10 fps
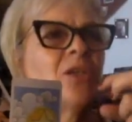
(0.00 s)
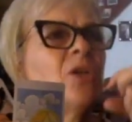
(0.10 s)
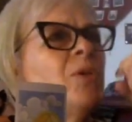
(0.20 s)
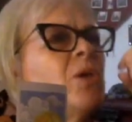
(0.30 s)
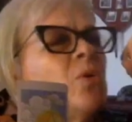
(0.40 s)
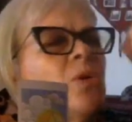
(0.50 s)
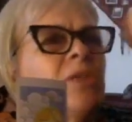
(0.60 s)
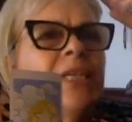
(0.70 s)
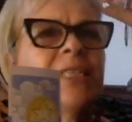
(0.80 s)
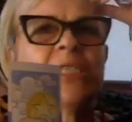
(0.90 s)
Could we call
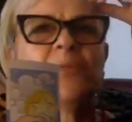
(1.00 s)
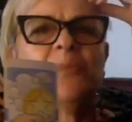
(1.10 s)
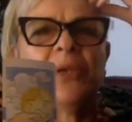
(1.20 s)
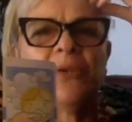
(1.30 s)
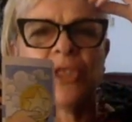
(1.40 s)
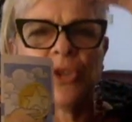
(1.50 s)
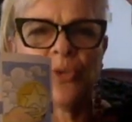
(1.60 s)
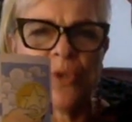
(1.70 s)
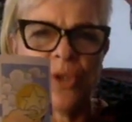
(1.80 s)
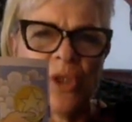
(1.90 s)
it a
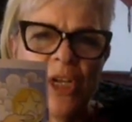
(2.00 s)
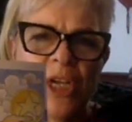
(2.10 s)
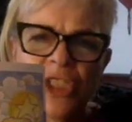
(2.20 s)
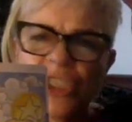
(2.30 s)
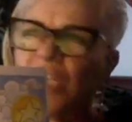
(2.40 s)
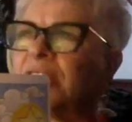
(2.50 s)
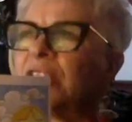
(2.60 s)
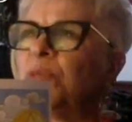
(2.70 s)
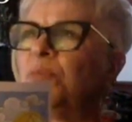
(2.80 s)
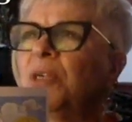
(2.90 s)
spiritual, just
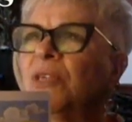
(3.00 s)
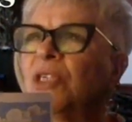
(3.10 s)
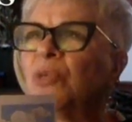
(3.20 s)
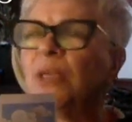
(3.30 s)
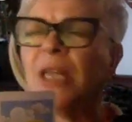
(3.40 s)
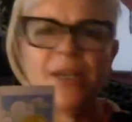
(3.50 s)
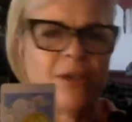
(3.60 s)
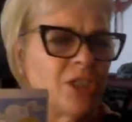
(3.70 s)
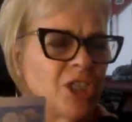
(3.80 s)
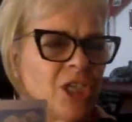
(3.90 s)
spiritual
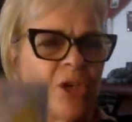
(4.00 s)
energy?